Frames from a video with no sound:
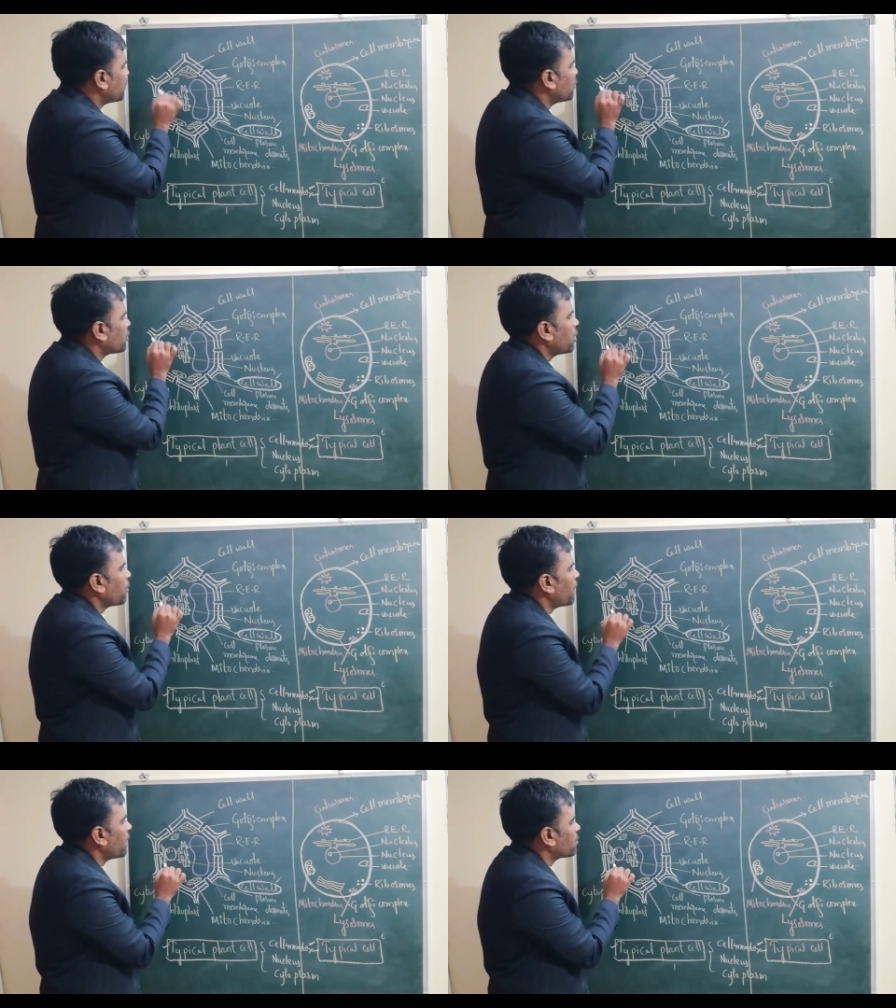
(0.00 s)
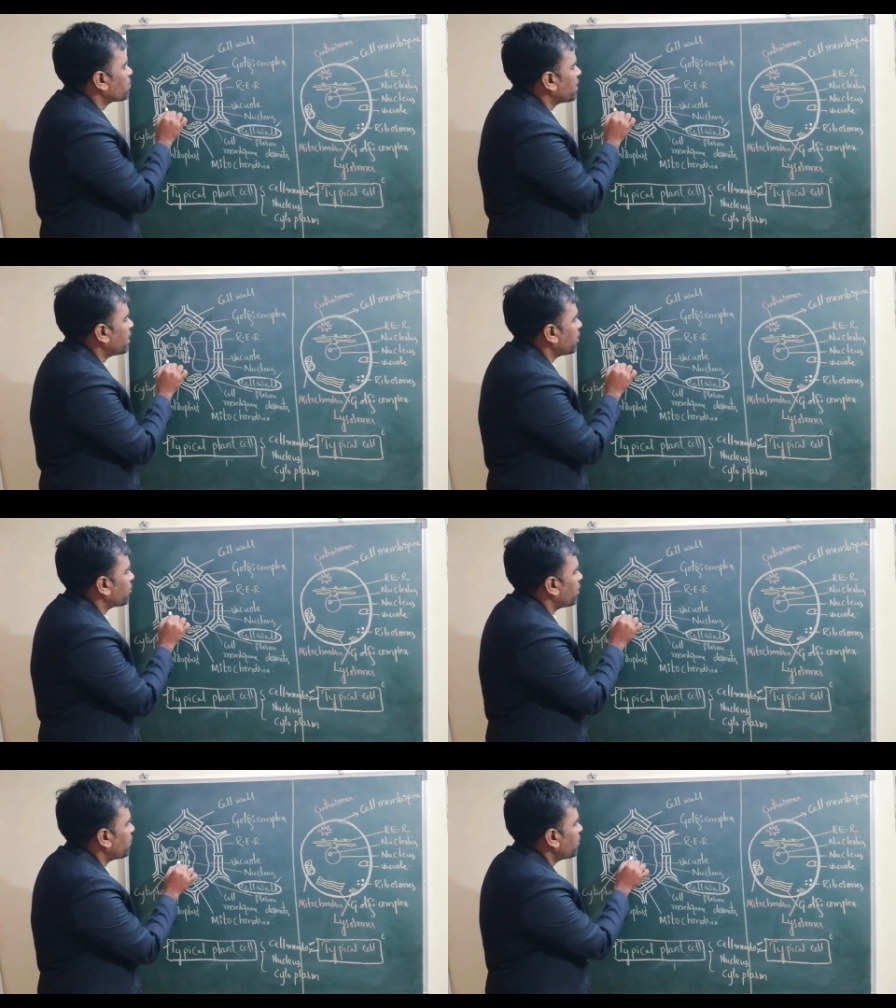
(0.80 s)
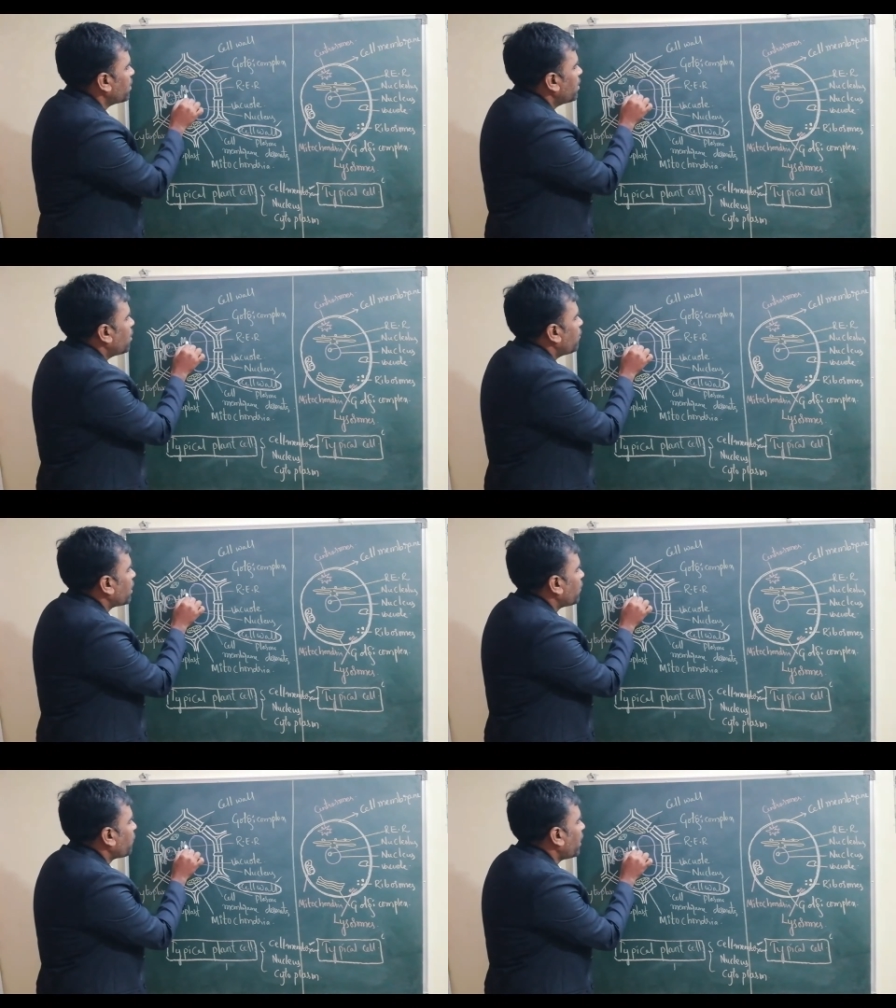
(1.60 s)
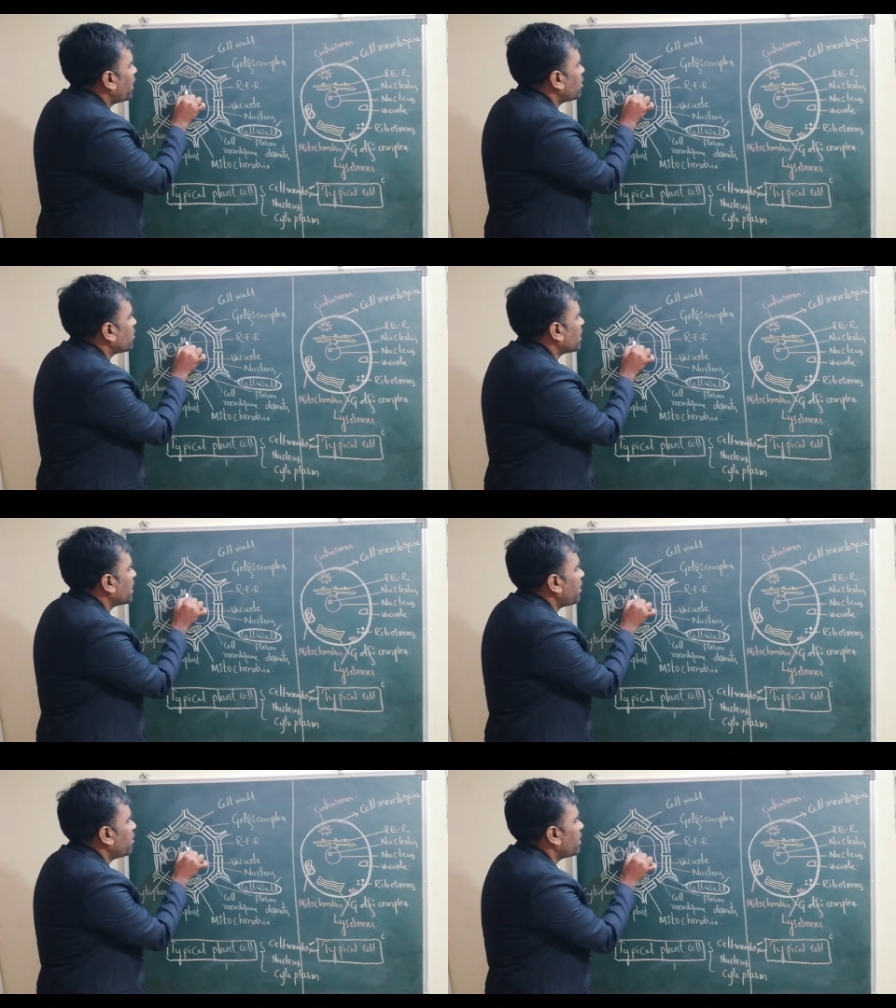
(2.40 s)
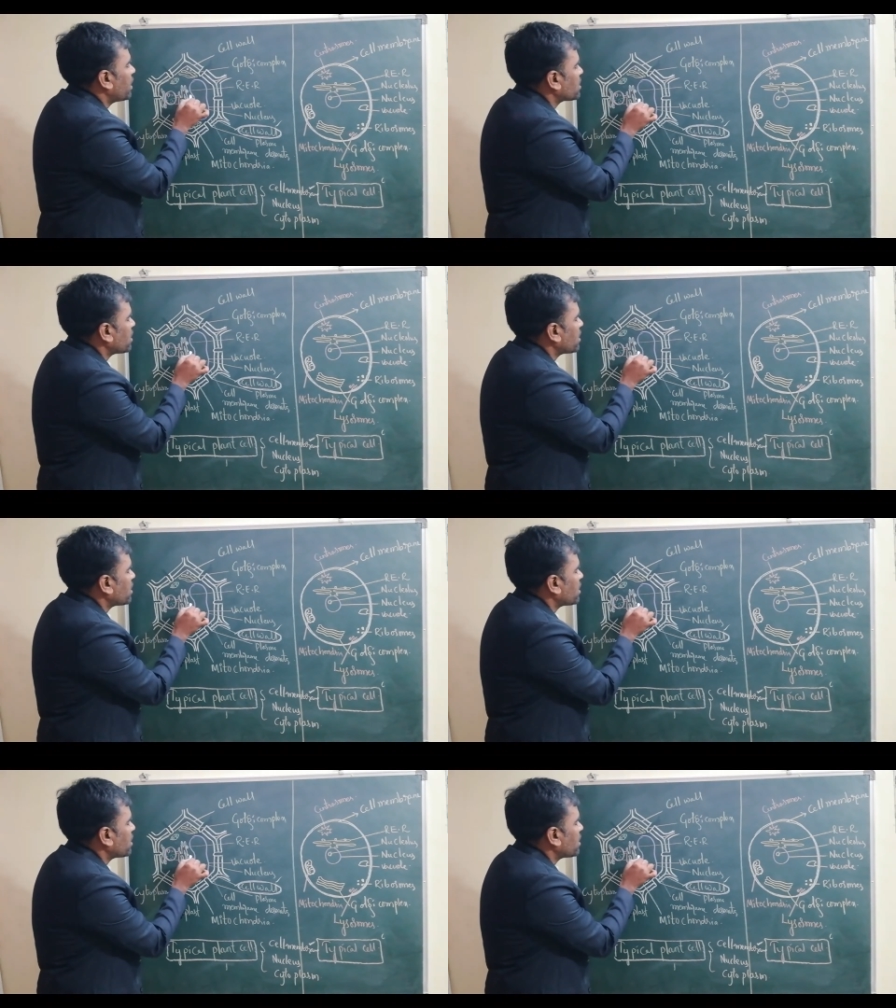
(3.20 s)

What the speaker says: smooth endoplasmic reticulum. We can find out the granular